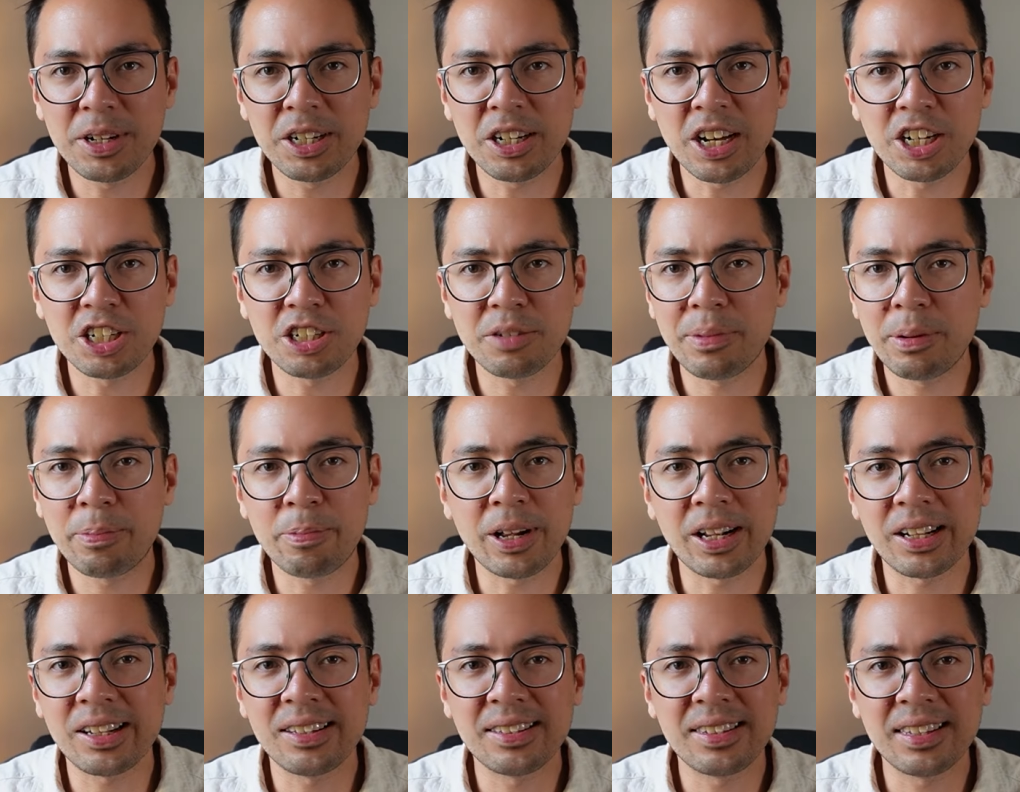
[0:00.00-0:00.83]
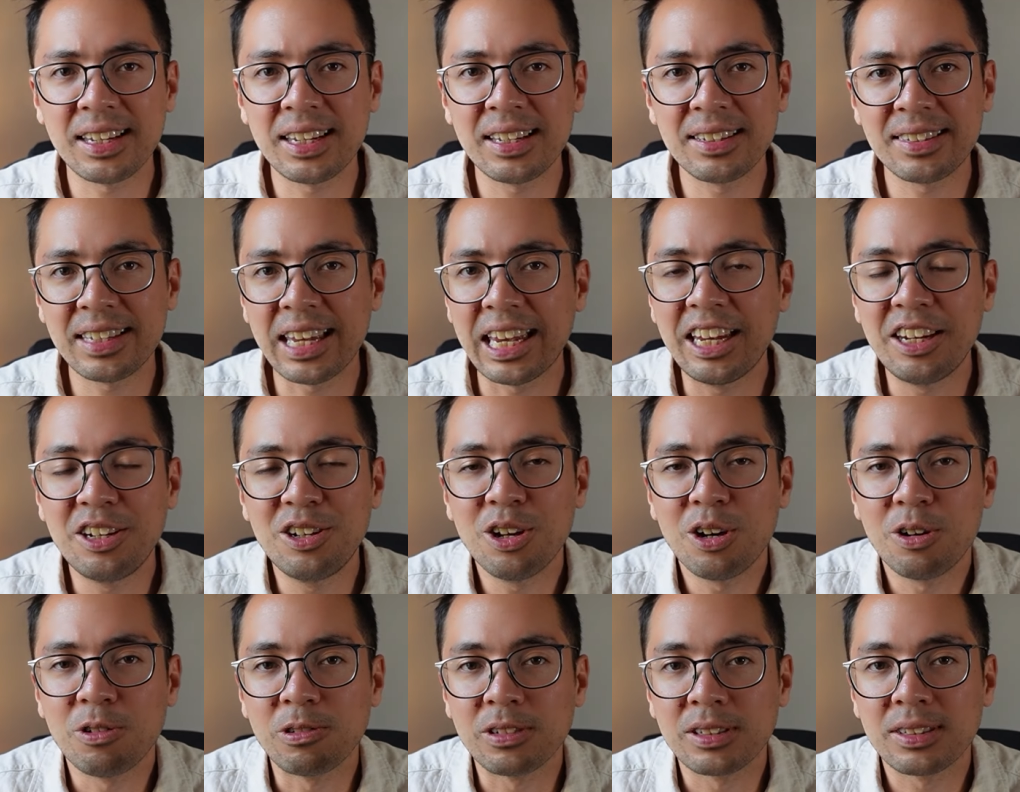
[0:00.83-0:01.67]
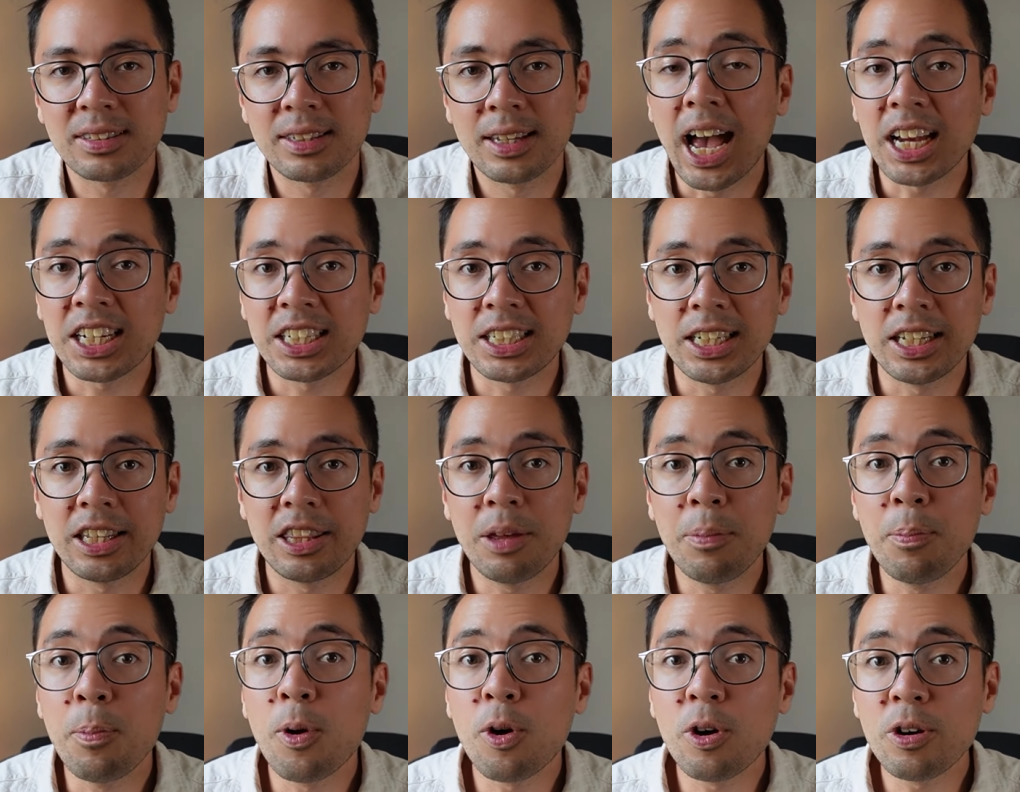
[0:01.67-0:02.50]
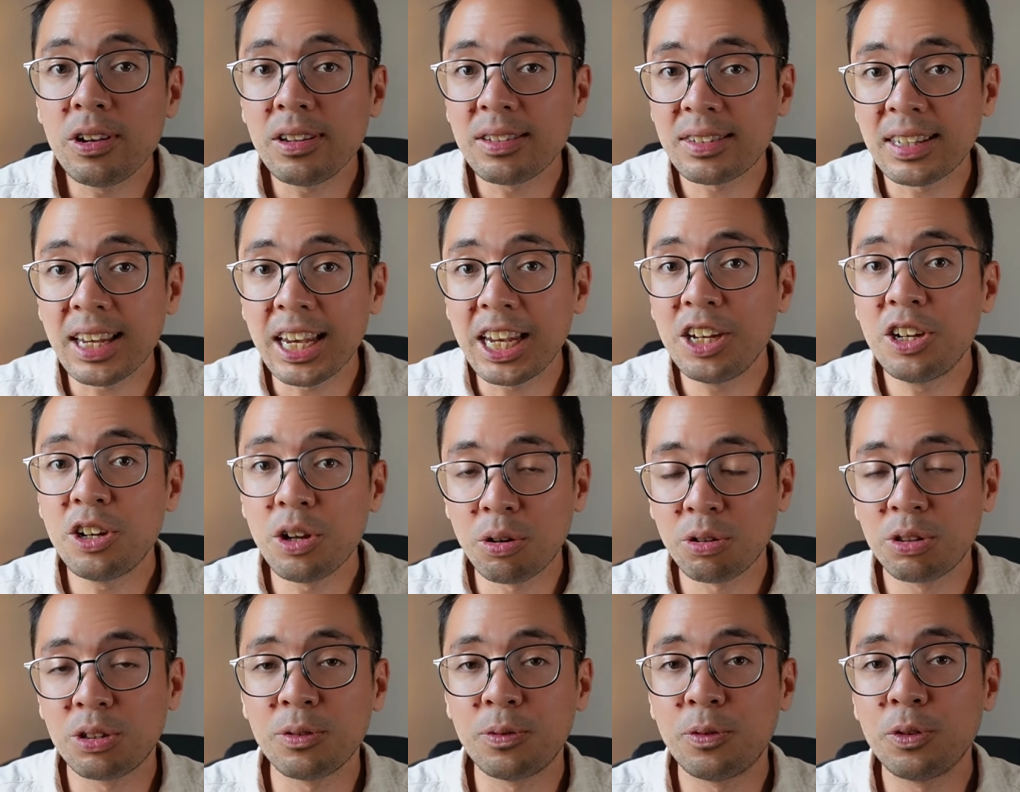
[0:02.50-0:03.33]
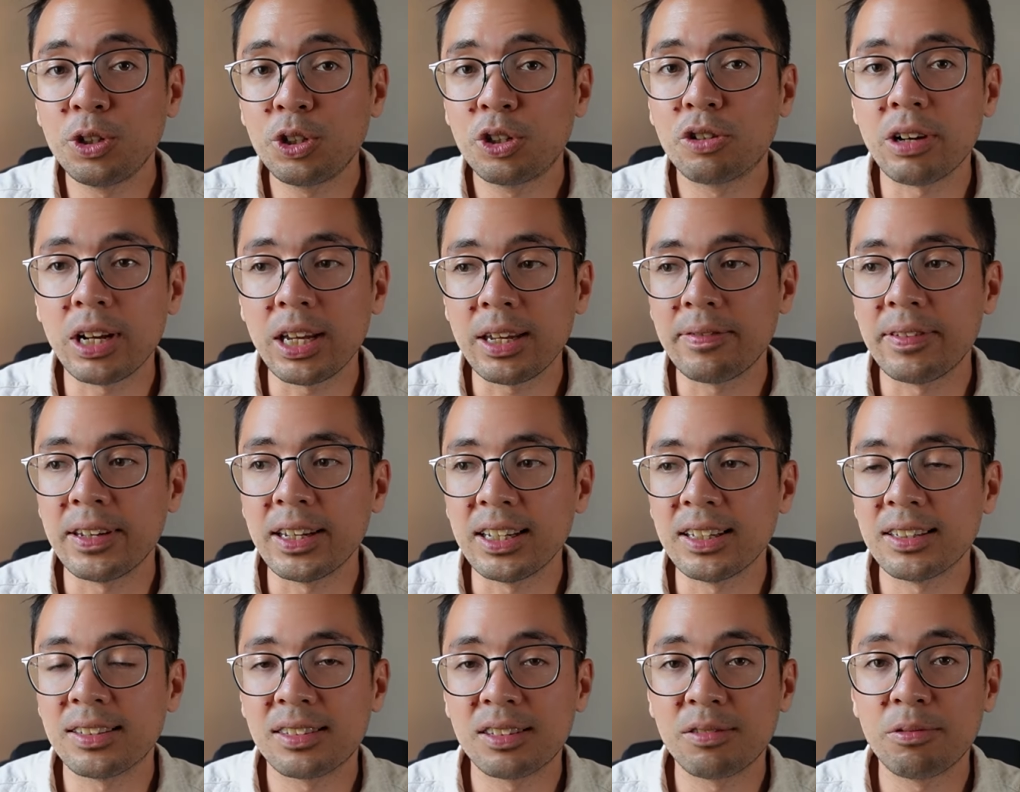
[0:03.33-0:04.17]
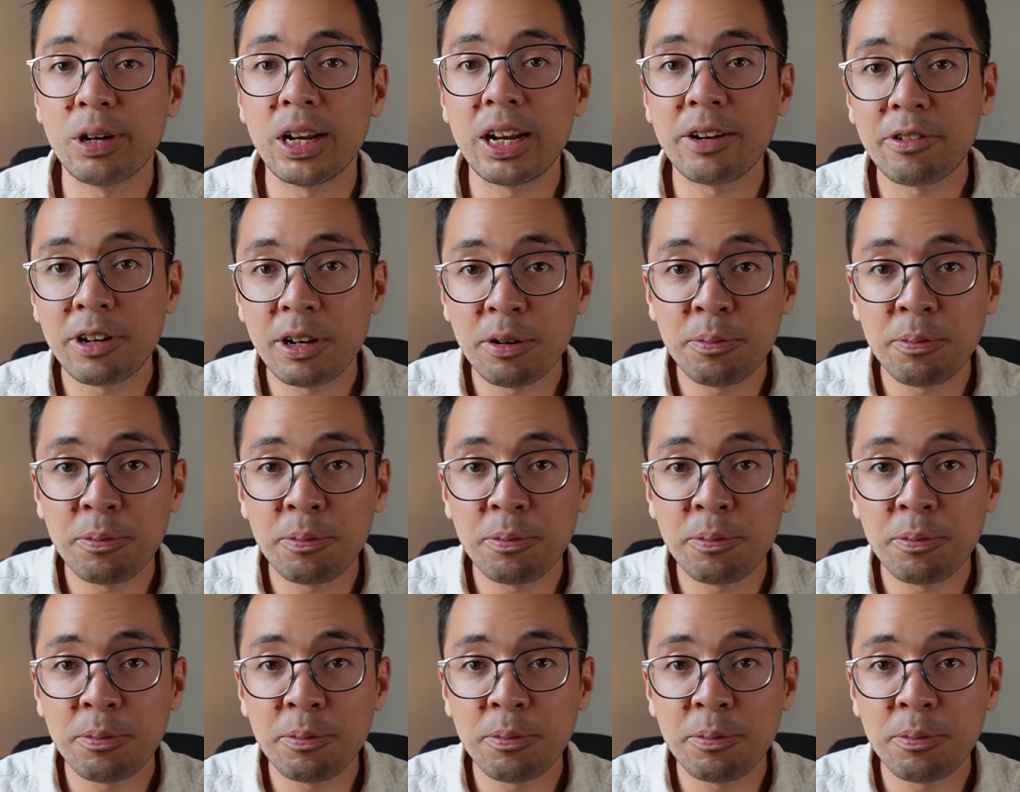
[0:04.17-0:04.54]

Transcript: I should be practicing saying no's. Actually, the more you say no to food cravings, whenever